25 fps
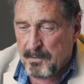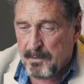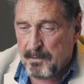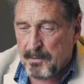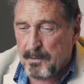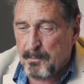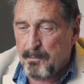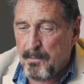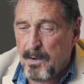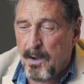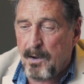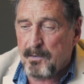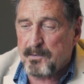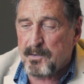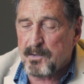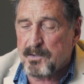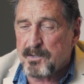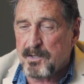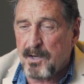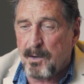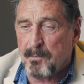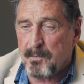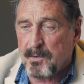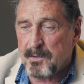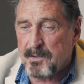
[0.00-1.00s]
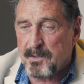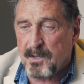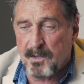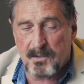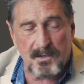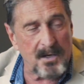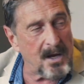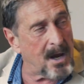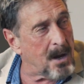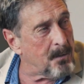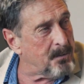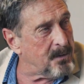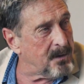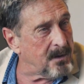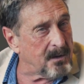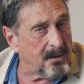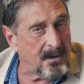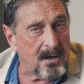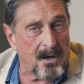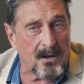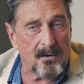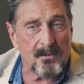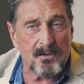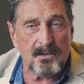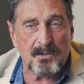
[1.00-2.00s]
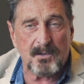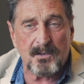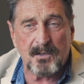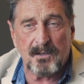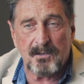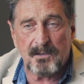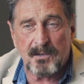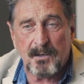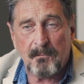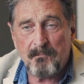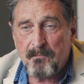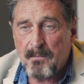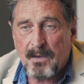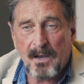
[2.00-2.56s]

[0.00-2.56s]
The Malta Summit that's happening now is